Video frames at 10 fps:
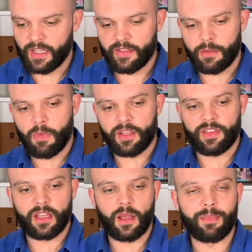and they might
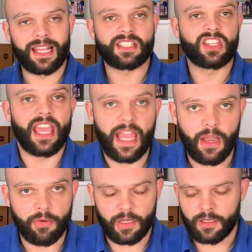think I'm less
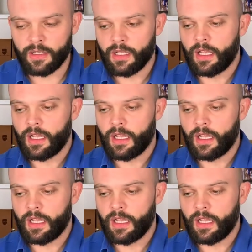caring.